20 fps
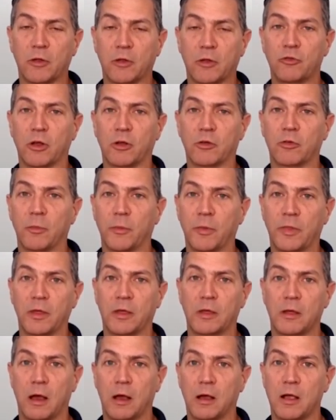kind of share some
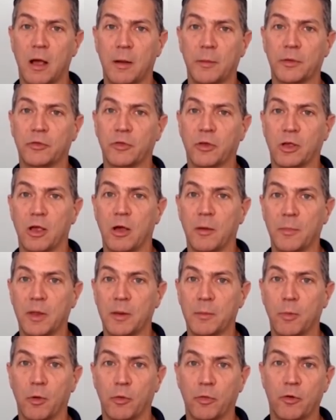of the uh, comments that
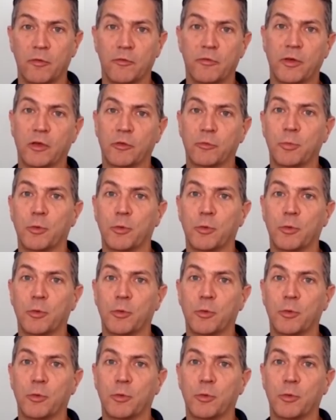come in both on